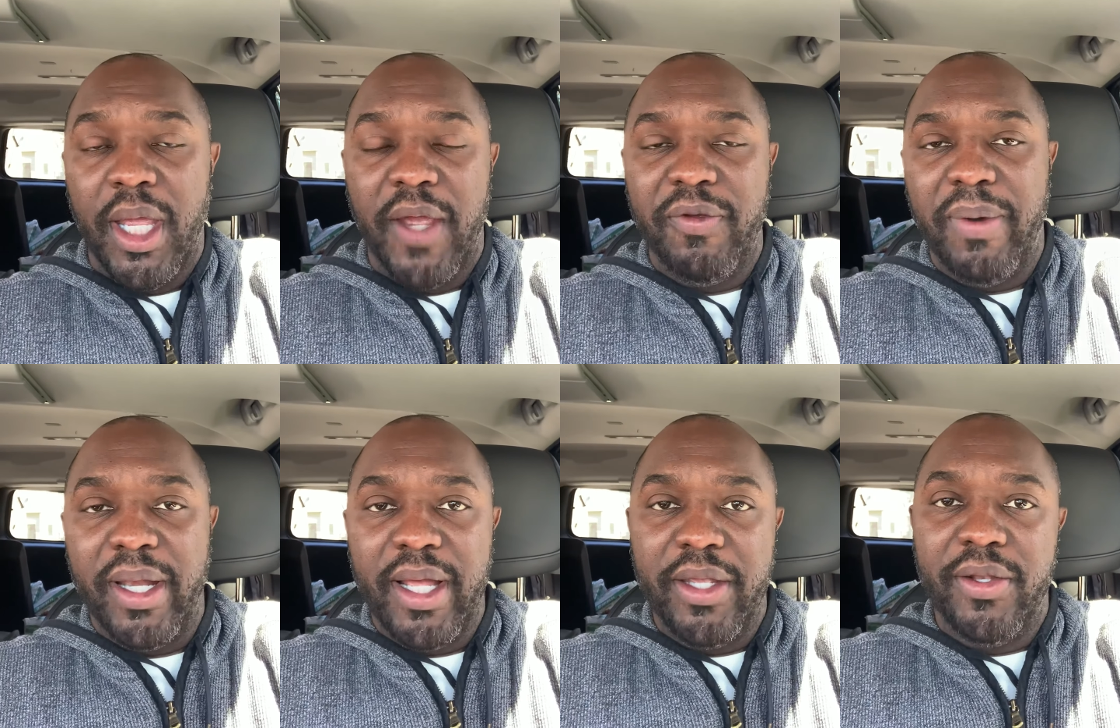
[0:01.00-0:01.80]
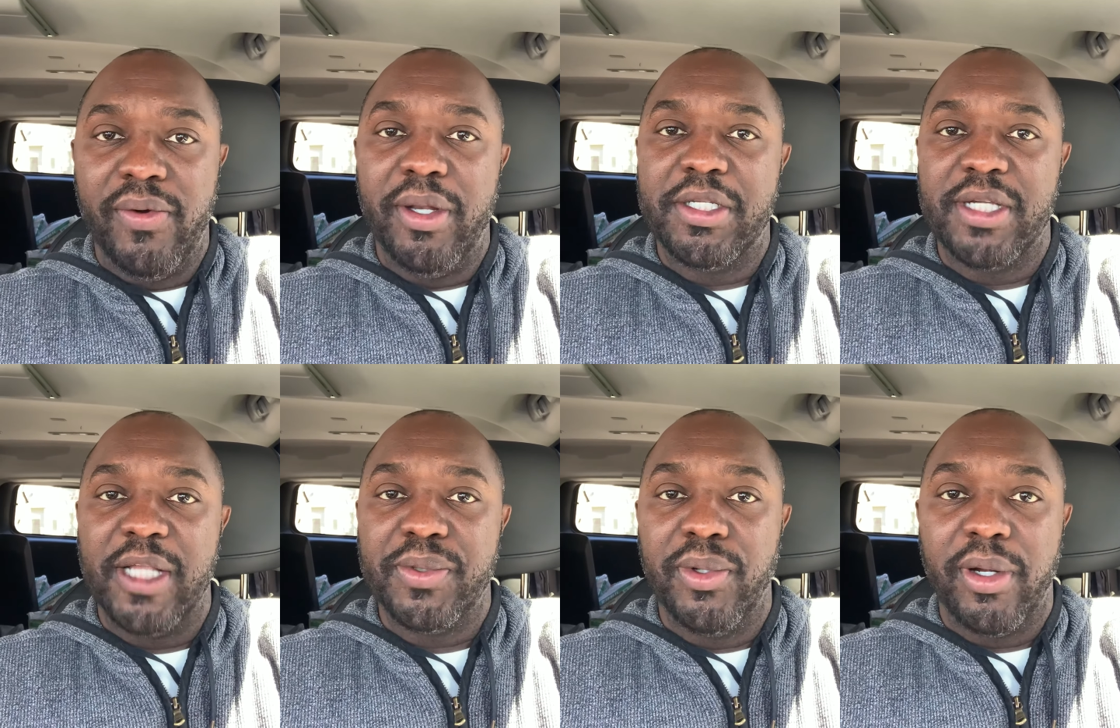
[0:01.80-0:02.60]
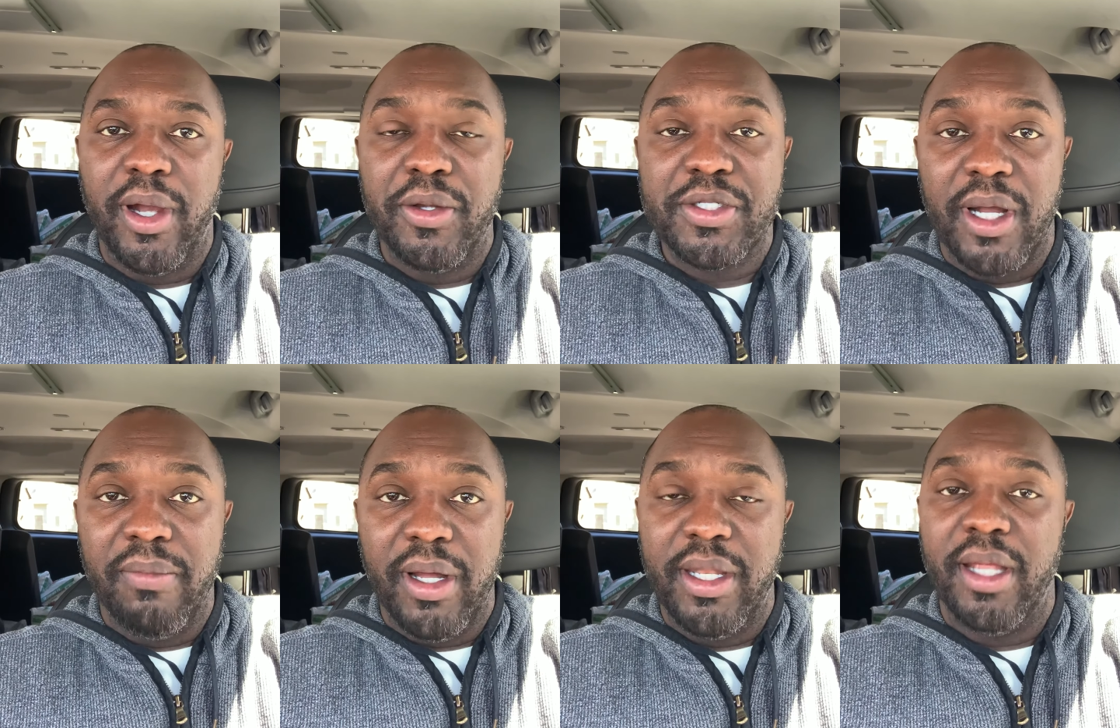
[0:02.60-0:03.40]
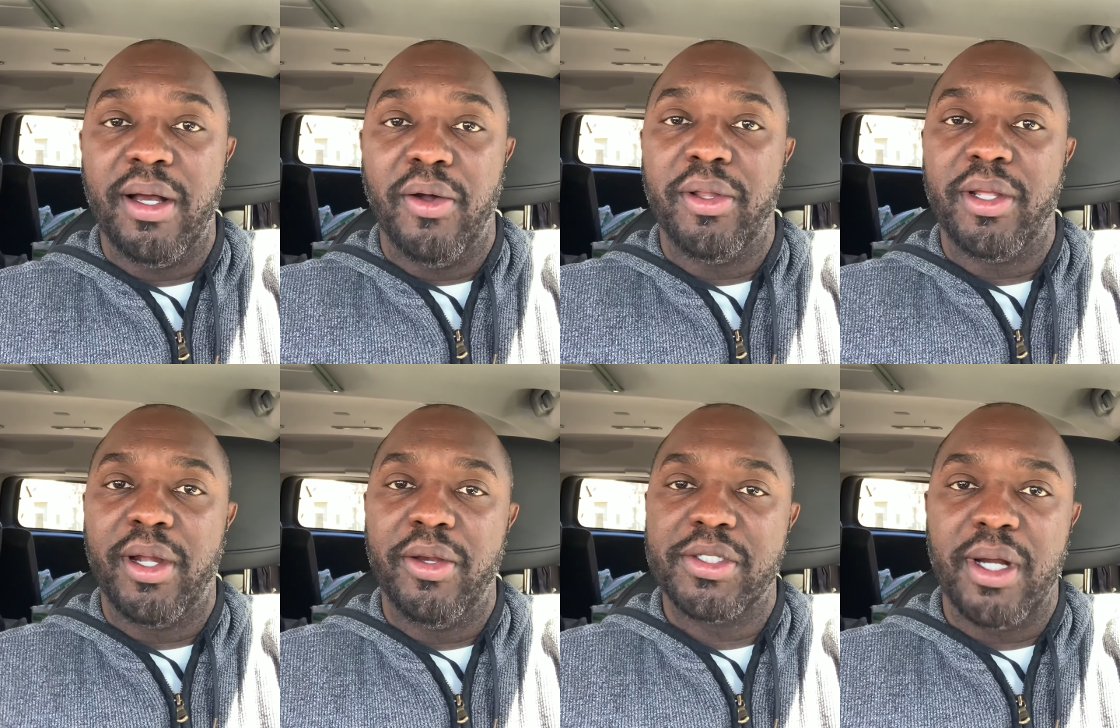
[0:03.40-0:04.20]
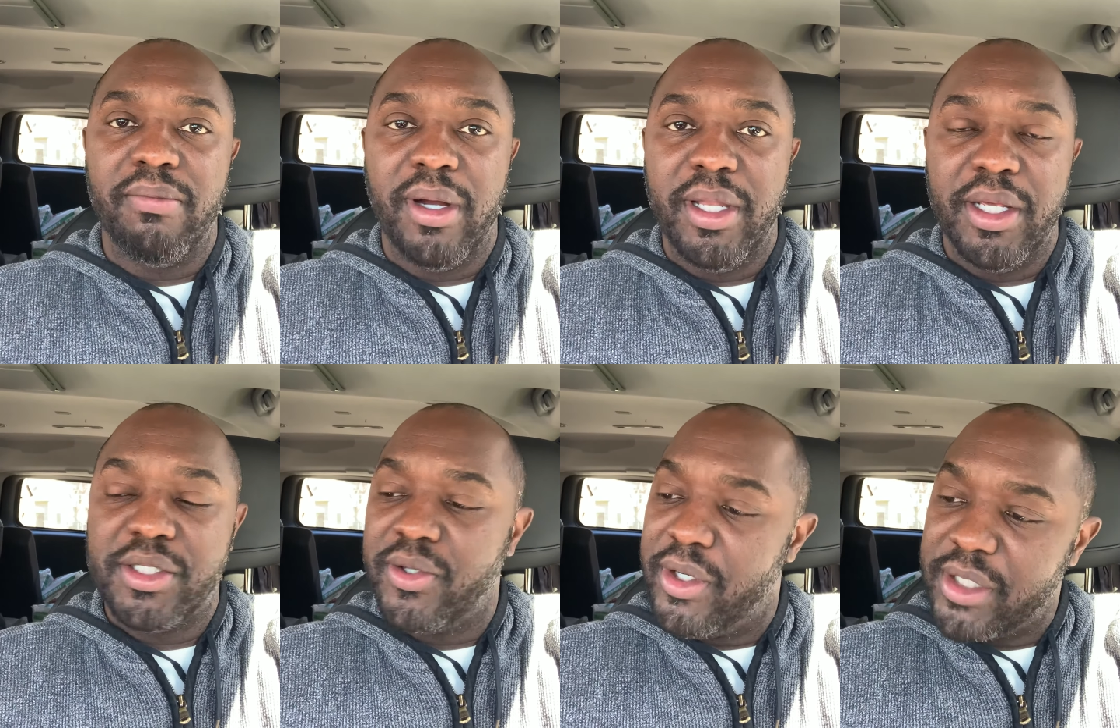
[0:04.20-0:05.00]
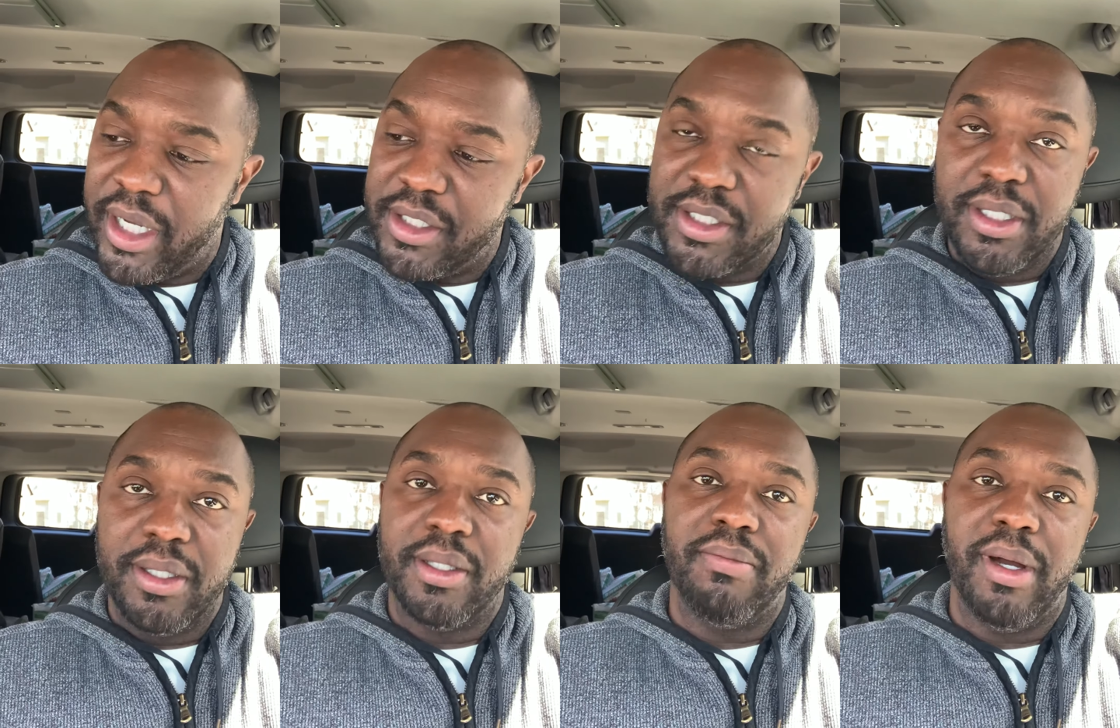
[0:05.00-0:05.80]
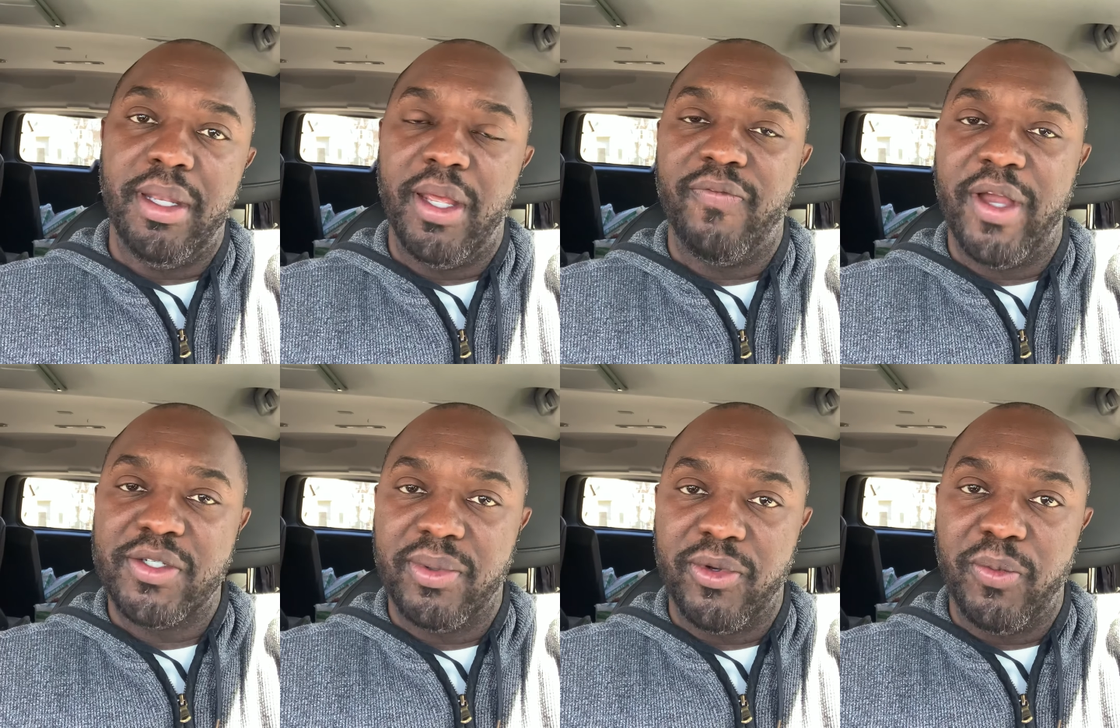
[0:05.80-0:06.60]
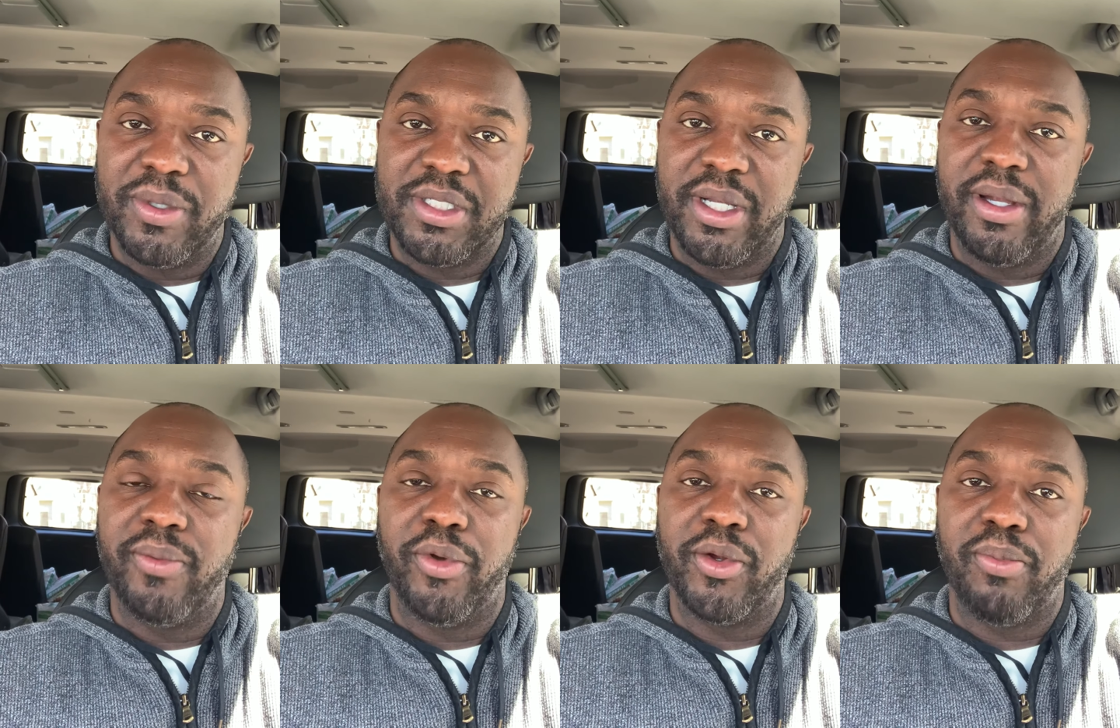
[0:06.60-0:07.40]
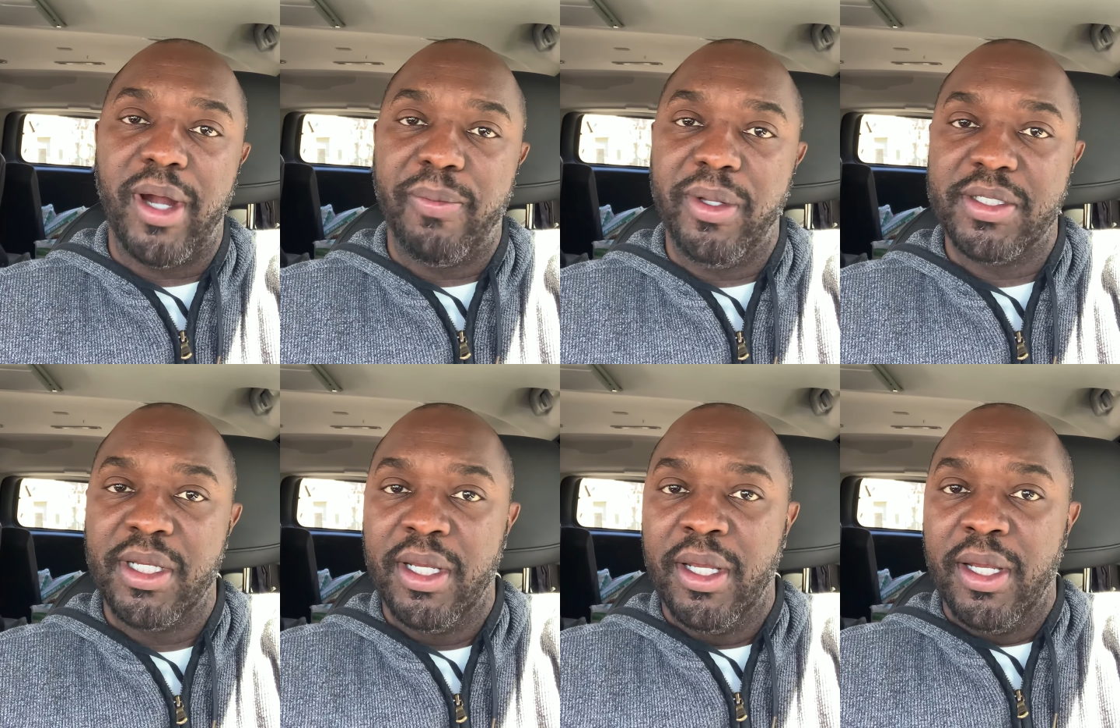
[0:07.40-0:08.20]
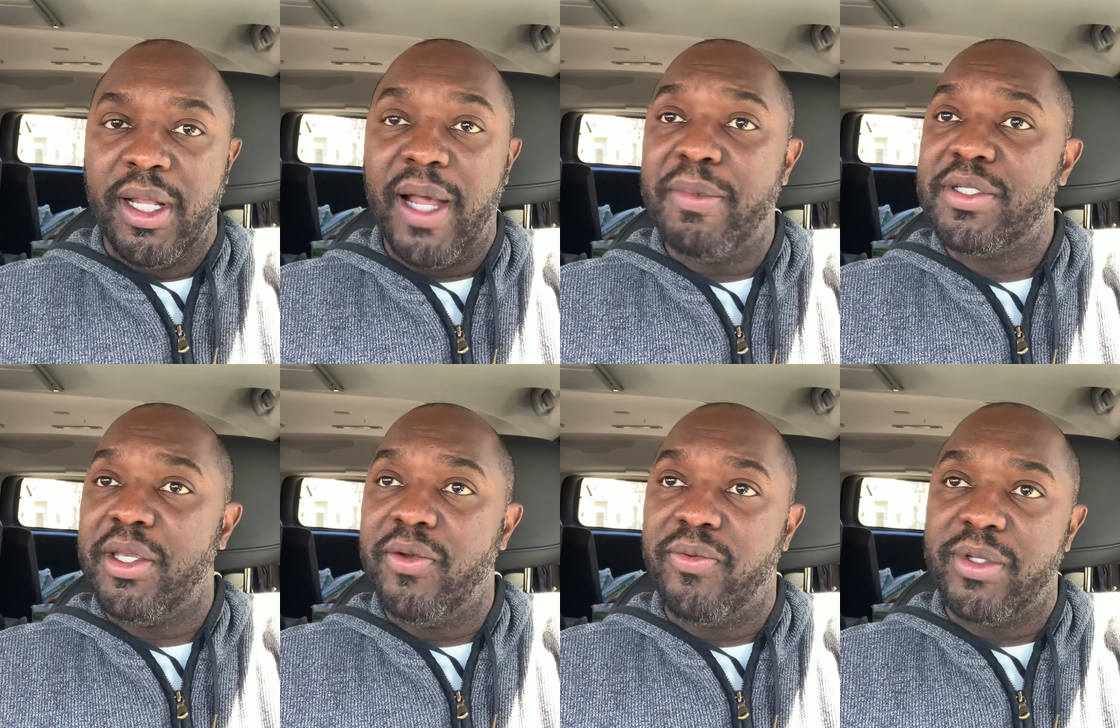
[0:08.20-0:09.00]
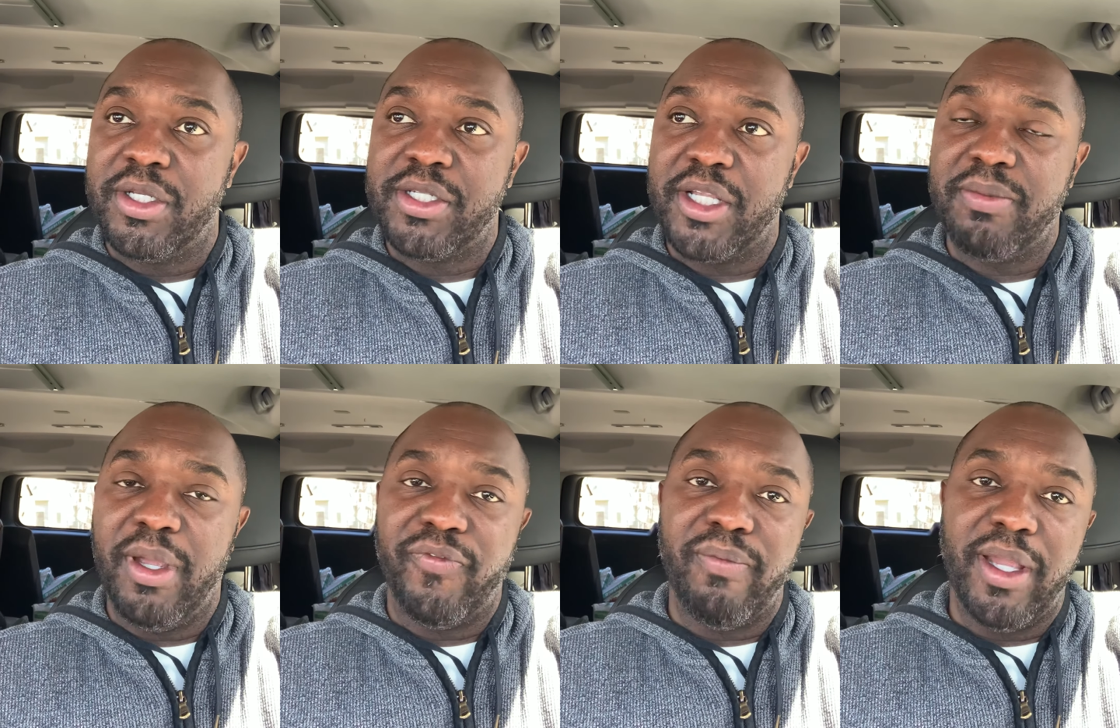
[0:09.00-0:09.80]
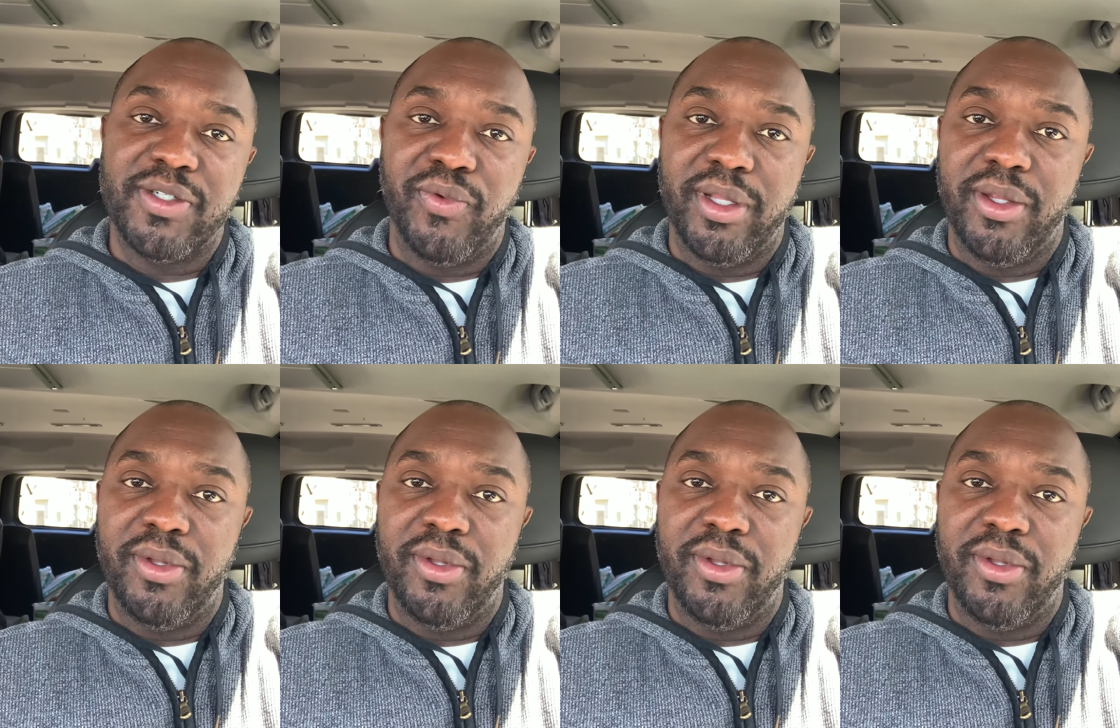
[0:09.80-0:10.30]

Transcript: Everybody how you doing? This is Entrepreneur Curtis R. Monday, owner of the Curtis R. Monday Insurance Agency, the Monday Investment Group, and CRM Rental Properties. Coming to you to share some information with you.